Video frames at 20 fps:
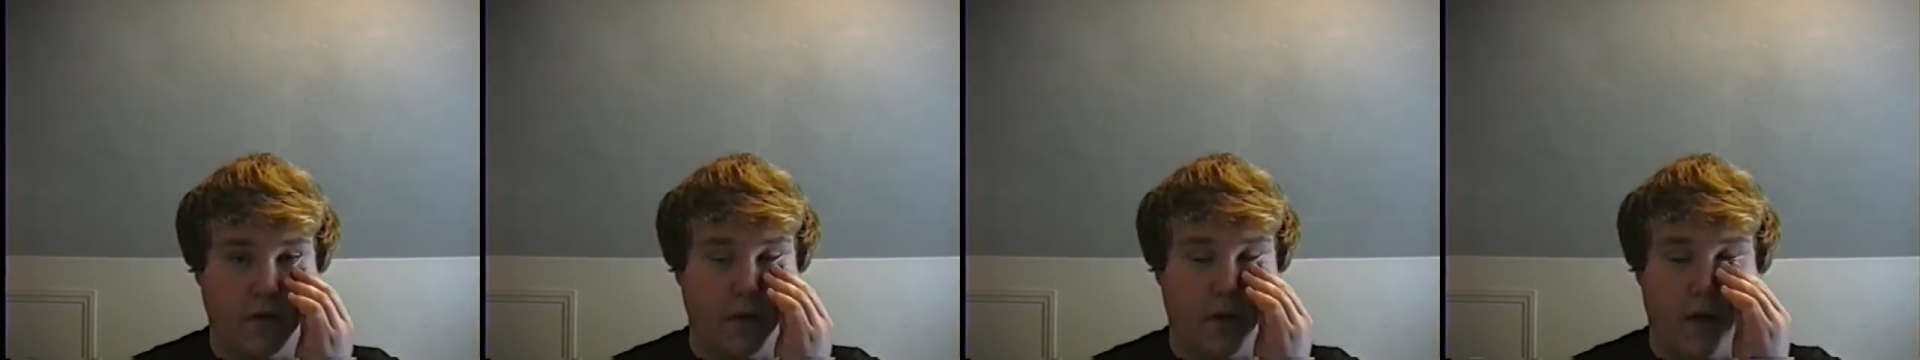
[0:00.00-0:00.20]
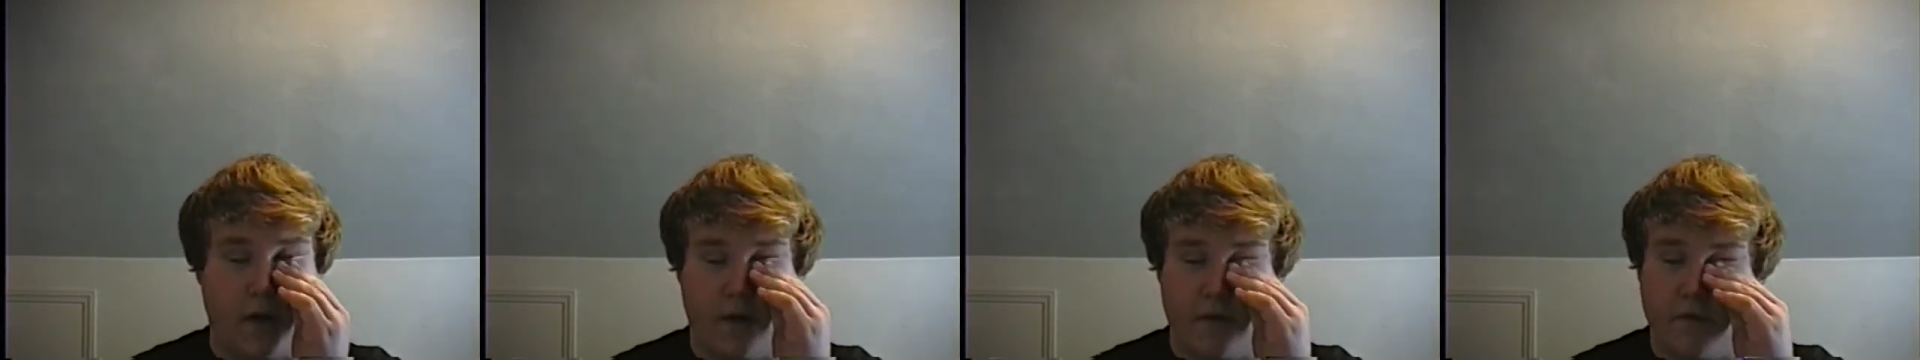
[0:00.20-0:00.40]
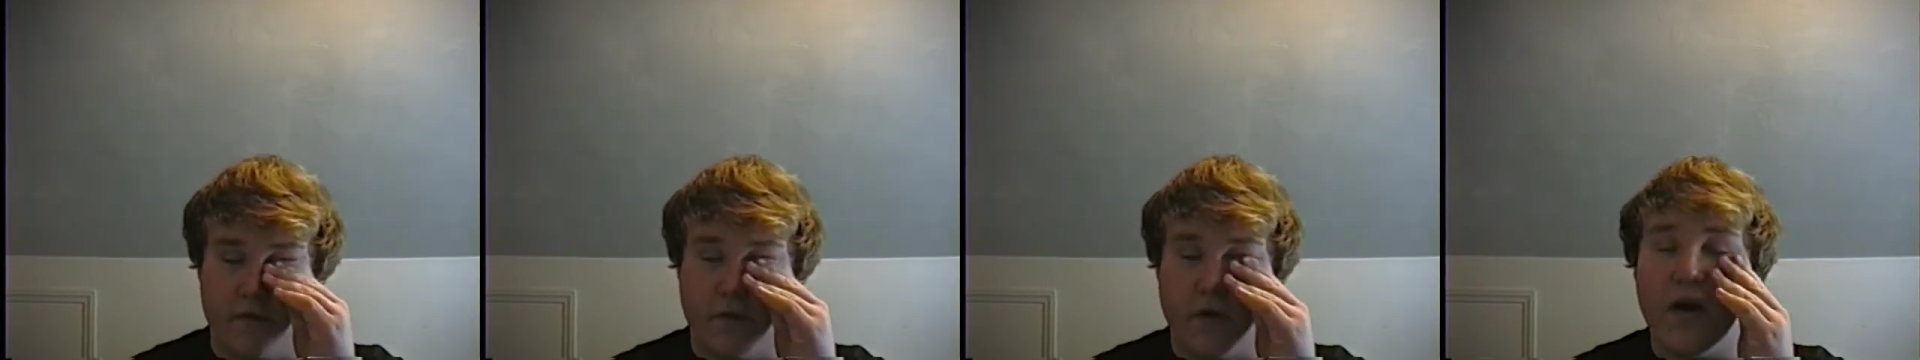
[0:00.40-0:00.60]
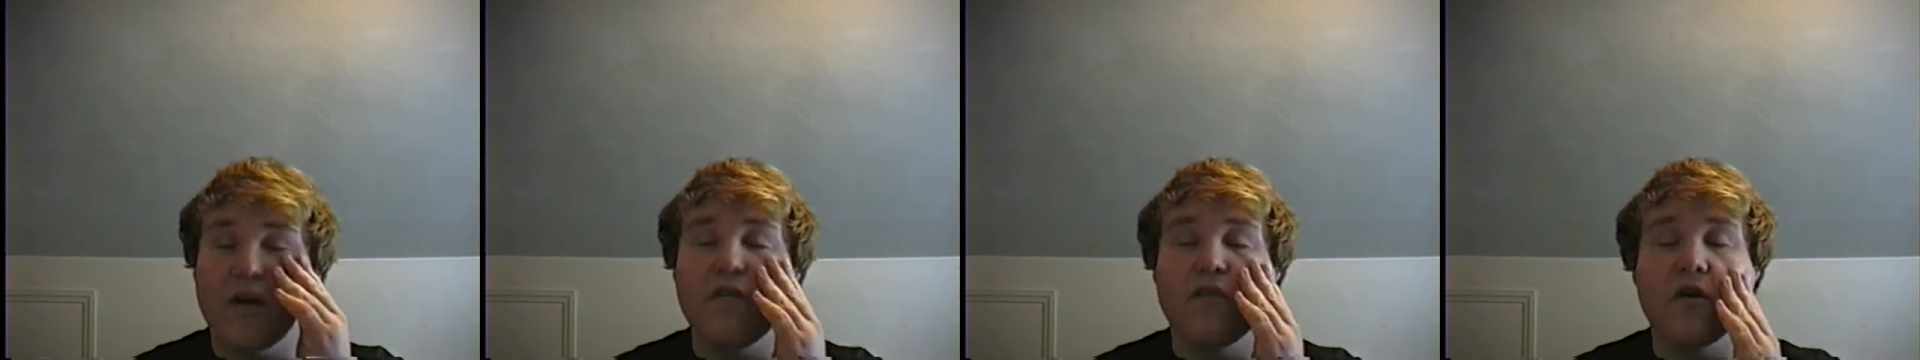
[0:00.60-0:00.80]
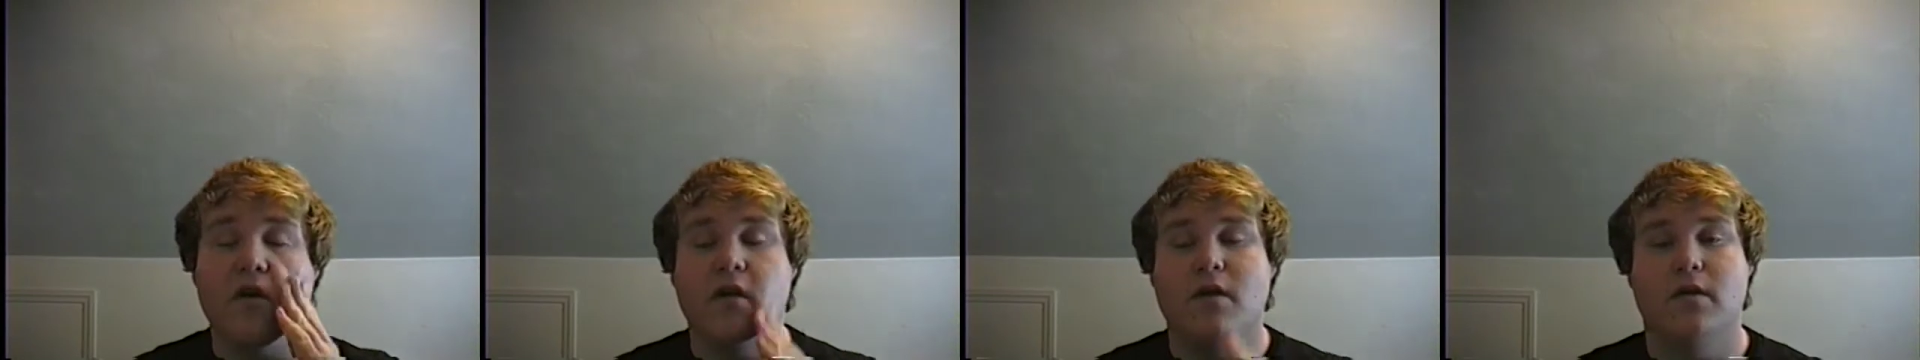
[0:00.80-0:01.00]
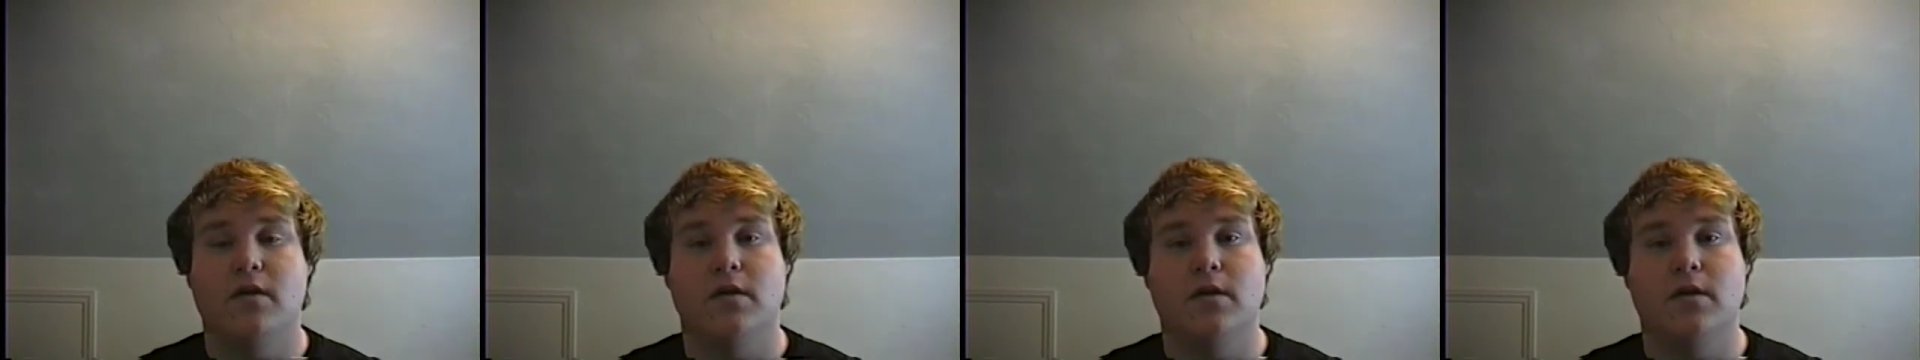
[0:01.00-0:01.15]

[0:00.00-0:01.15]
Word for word: uh, forever.